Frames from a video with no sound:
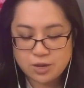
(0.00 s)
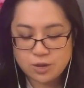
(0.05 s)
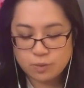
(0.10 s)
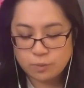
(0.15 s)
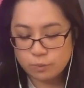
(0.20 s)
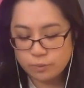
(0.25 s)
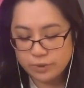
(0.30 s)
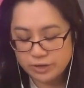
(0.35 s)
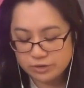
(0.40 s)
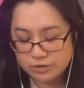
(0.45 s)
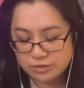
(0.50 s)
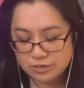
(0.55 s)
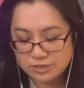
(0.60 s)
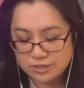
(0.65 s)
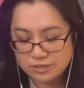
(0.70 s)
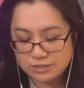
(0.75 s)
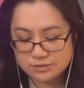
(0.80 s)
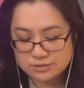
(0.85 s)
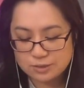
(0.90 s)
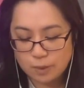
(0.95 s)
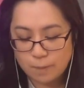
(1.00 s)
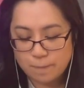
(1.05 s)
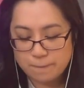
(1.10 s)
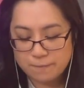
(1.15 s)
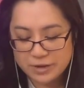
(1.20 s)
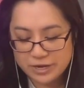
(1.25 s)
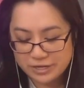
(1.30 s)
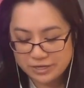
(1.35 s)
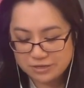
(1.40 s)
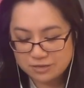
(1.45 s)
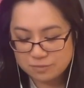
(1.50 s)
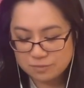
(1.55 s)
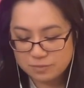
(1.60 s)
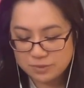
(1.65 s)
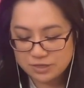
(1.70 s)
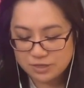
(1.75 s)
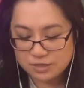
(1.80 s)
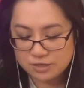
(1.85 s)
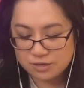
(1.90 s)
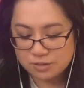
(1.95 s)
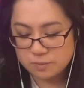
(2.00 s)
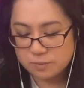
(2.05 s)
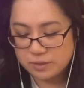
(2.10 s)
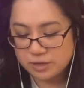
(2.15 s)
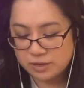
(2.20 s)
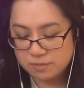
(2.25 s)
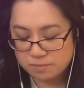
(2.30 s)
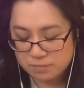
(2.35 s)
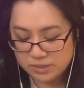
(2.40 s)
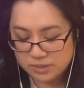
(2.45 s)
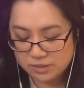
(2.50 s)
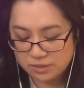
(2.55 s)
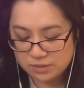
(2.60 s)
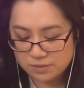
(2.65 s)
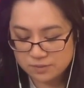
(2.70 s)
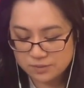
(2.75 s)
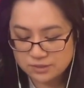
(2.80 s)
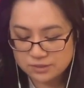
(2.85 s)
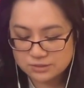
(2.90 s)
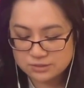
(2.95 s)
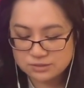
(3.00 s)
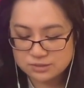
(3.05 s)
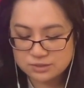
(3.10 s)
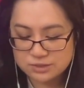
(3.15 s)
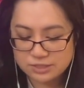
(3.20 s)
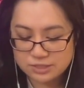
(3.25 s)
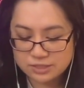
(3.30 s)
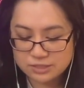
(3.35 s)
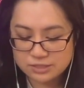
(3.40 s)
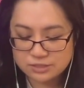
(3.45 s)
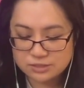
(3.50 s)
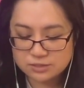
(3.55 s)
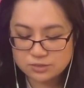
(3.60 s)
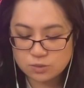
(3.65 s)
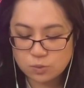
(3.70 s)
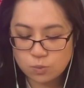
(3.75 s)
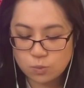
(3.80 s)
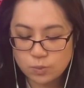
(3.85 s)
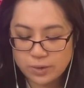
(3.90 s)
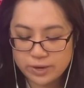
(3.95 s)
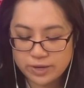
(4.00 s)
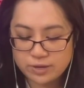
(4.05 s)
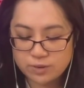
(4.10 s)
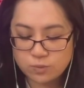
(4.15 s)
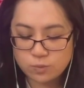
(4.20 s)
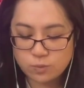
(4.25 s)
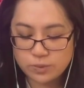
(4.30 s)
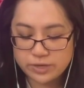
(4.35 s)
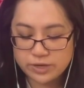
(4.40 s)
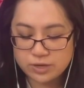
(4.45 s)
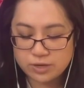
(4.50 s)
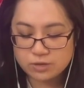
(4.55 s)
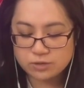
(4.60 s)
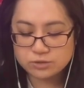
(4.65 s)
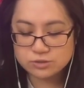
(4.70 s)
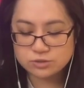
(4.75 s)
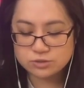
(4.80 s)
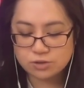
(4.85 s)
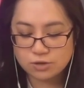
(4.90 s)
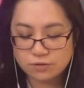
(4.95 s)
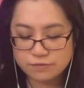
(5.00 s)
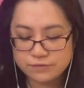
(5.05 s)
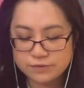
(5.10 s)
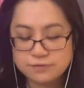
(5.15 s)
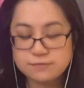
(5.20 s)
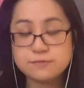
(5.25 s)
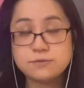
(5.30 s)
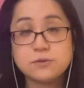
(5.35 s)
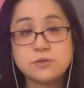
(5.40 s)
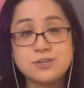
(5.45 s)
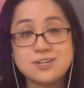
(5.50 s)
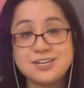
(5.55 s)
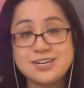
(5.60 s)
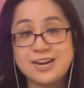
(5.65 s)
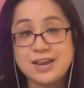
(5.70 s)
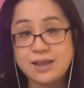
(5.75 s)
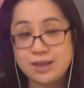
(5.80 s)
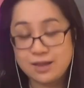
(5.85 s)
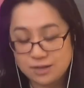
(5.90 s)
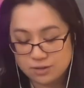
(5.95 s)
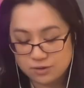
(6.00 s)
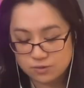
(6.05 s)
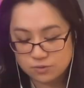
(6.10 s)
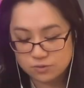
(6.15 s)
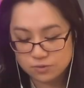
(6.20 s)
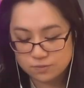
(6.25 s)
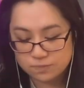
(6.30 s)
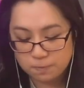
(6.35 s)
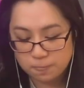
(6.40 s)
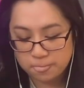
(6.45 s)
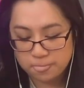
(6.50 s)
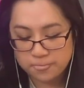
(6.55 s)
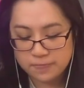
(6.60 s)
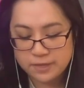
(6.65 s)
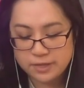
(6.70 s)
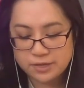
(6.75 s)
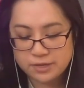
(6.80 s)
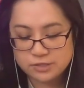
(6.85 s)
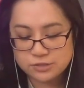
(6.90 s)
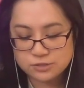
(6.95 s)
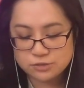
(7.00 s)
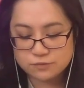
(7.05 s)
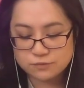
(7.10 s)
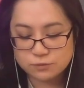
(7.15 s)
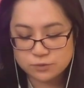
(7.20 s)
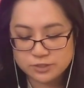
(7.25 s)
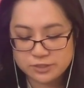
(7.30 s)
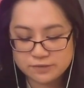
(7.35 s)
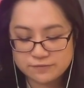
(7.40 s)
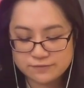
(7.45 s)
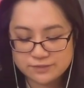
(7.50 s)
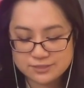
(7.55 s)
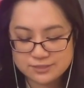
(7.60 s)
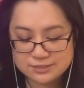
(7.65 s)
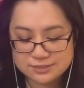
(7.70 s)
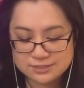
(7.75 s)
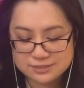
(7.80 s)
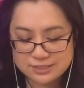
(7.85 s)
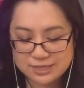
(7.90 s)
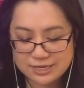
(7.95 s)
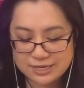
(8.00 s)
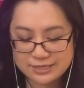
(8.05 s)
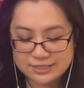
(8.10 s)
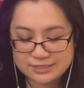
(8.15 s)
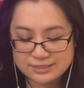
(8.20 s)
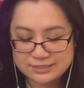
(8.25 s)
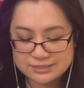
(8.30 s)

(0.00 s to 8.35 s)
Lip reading: Where things might become ambiguous is when we are solving for an angle. So if we're given a side,